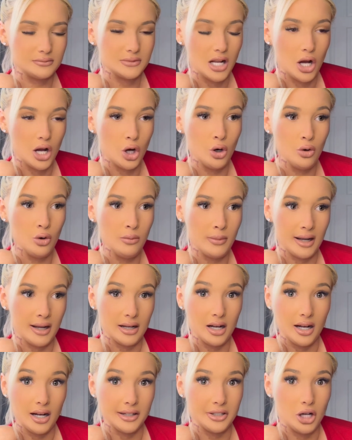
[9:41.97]
Oh my
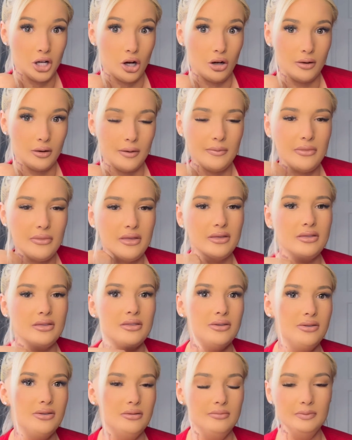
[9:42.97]
God, y'all.
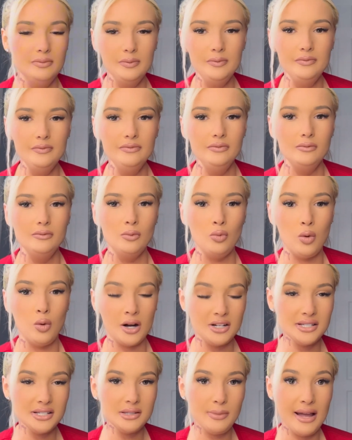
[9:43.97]

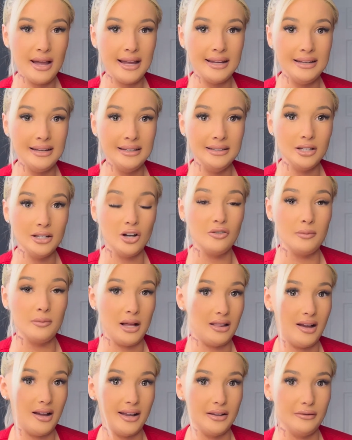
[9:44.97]
Worst pain of
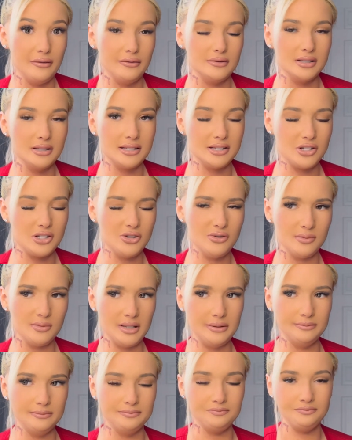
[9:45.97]
my life. Excuse
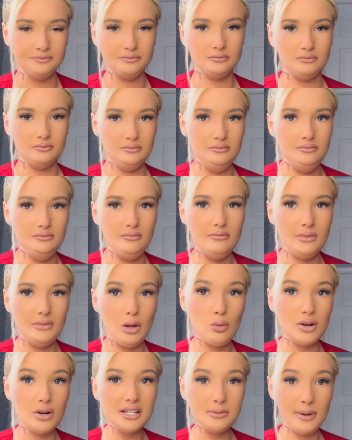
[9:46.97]
me.
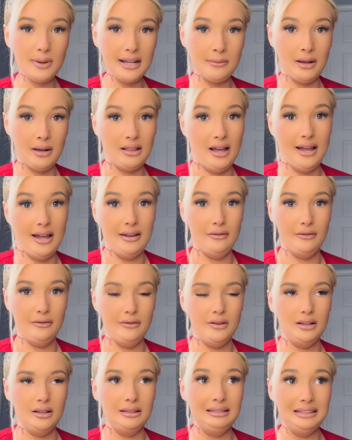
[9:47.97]
Worst pain of my life.
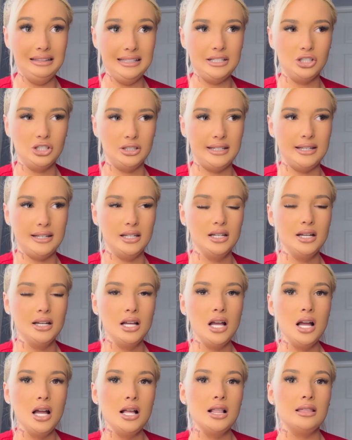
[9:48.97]
Literally.
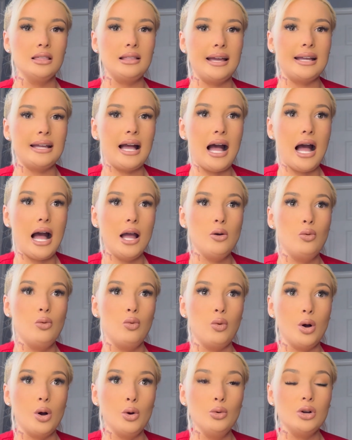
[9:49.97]
Like, I
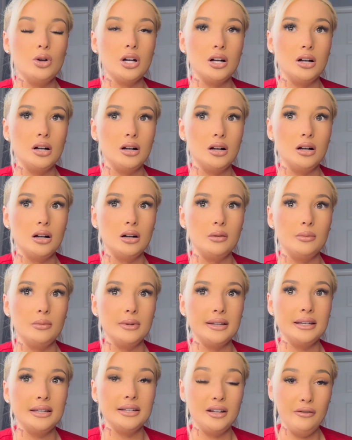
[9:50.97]
woke up
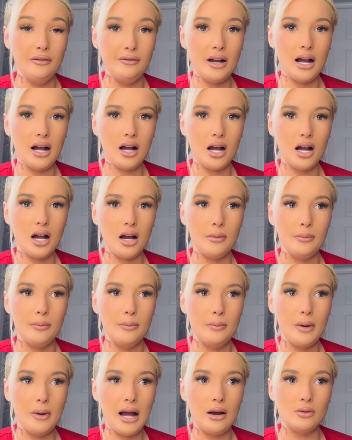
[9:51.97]
in a fob.
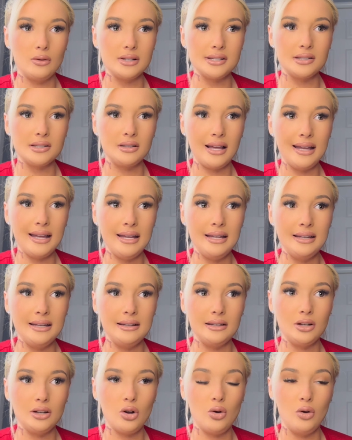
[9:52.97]
I was
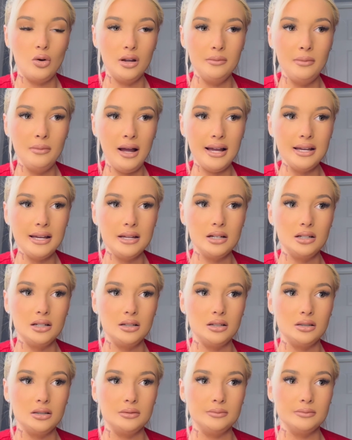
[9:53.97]
laying on my
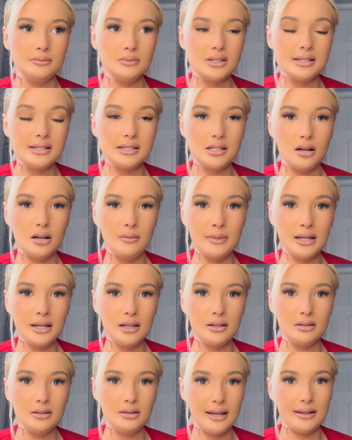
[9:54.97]

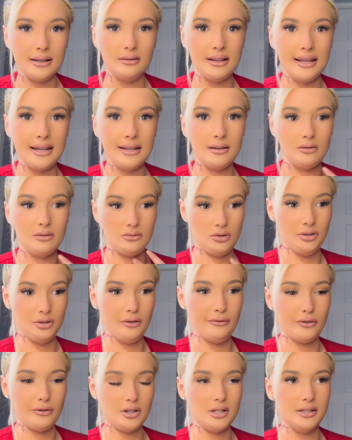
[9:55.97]
stomach, like laying on the
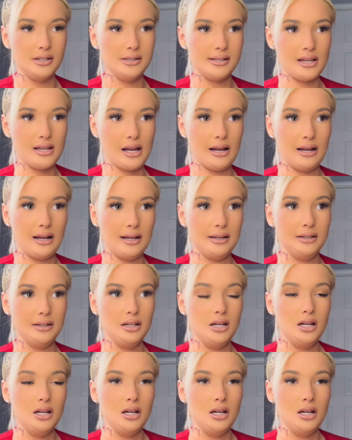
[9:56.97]
front side